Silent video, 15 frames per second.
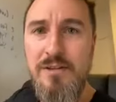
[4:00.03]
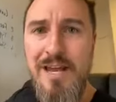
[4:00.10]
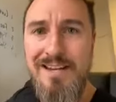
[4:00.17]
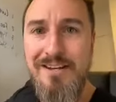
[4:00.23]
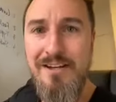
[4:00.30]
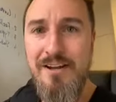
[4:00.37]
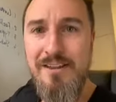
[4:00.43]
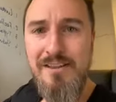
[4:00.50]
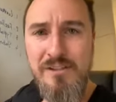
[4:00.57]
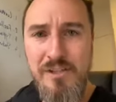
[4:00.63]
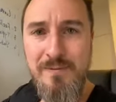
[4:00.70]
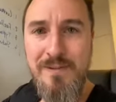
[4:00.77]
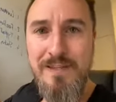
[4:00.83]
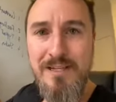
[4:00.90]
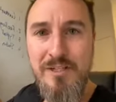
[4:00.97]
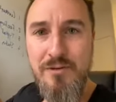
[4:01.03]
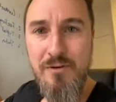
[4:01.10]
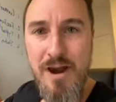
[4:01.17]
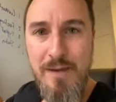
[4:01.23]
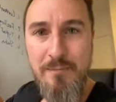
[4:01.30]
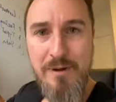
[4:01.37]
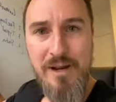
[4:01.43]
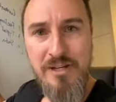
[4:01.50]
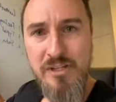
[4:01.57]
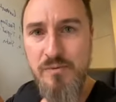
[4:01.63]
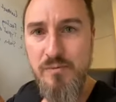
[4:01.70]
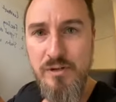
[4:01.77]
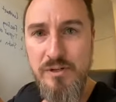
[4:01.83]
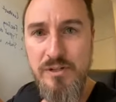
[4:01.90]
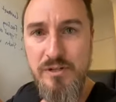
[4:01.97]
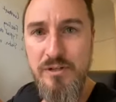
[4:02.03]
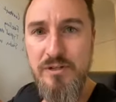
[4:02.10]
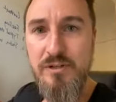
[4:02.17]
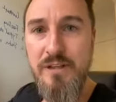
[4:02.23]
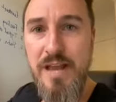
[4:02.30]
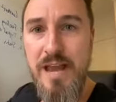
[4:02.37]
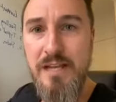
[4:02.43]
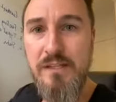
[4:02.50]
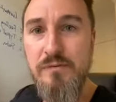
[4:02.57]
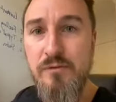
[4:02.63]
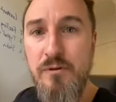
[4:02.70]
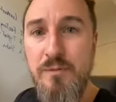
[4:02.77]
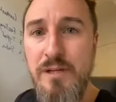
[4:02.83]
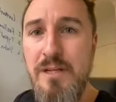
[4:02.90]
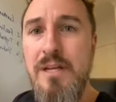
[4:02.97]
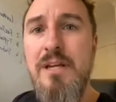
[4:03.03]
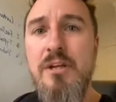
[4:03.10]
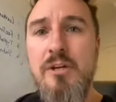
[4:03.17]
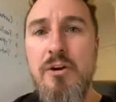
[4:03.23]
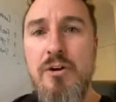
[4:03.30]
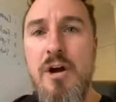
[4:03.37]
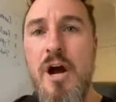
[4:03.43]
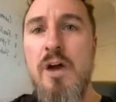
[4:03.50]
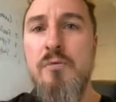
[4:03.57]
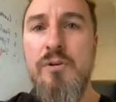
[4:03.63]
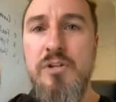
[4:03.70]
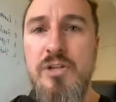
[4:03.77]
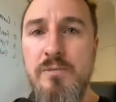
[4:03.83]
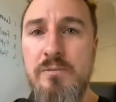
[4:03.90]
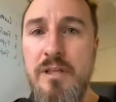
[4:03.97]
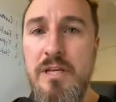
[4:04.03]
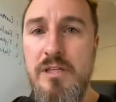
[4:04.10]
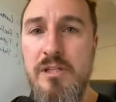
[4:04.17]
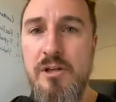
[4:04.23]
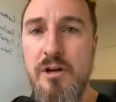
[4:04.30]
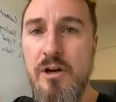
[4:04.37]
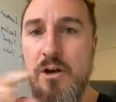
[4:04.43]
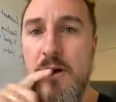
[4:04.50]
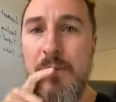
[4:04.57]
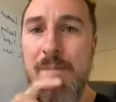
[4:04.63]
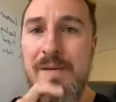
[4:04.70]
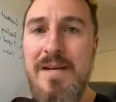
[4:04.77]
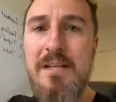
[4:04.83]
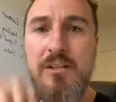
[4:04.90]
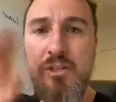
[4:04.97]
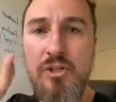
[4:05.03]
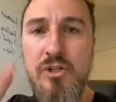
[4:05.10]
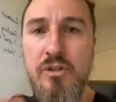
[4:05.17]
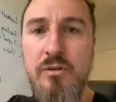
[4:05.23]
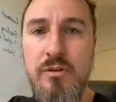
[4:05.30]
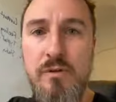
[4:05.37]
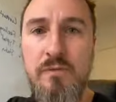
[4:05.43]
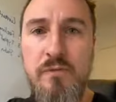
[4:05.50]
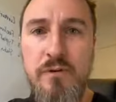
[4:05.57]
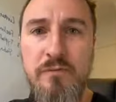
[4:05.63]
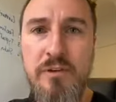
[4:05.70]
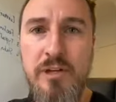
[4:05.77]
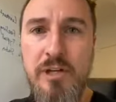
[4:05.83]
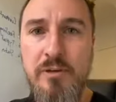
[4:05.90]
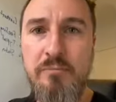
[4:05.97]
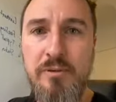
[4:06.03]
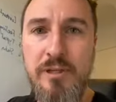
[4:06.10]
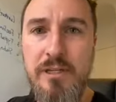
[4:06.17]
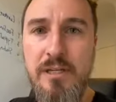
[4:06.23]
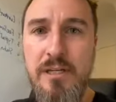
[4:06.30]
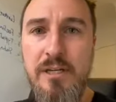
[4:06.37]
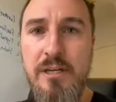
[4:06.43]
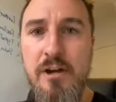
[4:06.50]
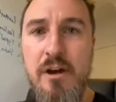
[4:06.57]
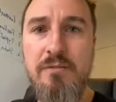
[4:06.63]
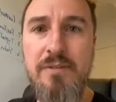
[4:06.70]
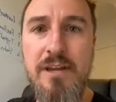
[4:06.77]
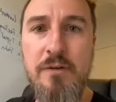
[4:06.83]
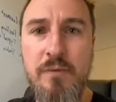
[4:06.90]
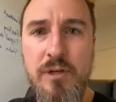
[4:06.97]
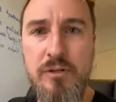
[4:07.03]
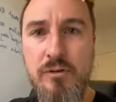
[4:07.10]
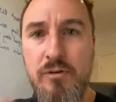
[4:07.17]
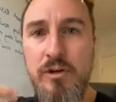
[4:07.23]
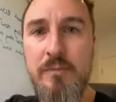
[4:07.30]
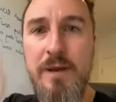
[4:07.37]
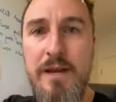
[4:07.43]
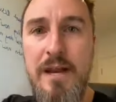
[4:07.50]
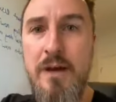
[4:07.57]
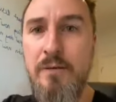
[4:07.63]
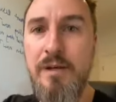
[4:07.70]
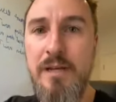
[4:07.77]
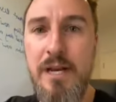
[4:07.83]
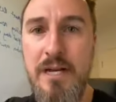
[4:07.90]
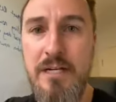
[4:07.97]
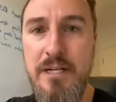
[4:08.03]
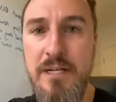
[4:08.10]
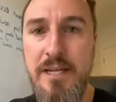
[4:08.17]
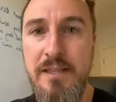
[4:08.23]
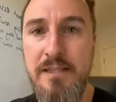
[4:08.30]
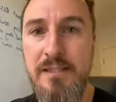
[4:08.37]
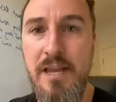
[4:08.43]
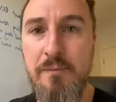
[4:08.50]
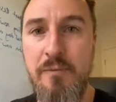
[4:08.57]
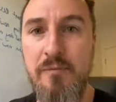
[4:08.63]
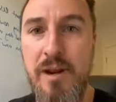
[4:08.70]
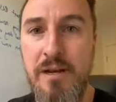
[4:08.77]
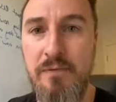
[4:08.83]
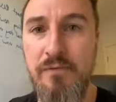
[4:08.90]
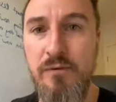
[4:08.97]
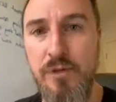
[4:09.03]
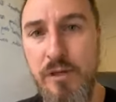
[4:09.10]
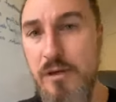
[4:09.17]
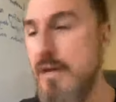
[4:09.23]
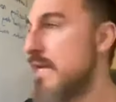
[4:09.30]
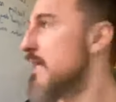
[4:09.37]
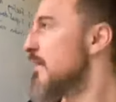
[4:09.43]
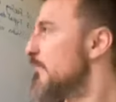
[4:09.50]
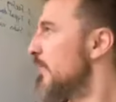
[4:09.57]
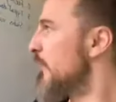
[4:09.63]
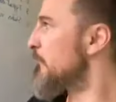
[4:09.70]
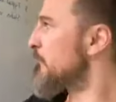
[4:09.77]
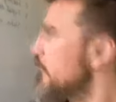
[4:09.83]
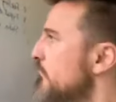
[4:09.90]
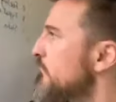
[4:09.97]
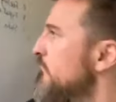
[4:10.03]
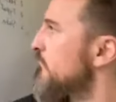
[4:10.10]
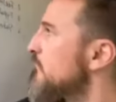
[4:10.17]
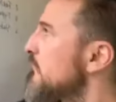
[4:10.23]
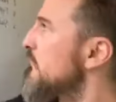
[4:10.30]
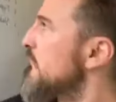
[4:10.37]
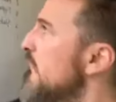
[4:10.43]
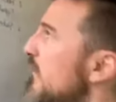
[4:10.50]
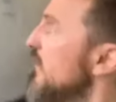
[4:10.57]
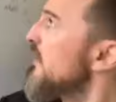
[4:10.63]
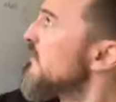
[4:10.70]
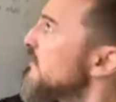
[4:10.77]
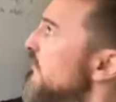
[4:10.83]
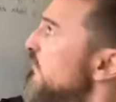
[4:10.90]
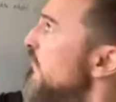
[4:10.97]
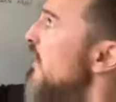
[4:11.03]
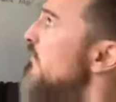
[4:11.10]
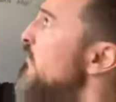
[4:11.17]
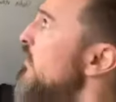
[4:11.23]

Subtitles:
and you go, Jimmy, that's great, but I just want you to do the ads for me, go to iwantgymleads.com. There's a short little form for you to complete, and you can go over there and we can talk about how we can actually get this up and running for you. But here's the framework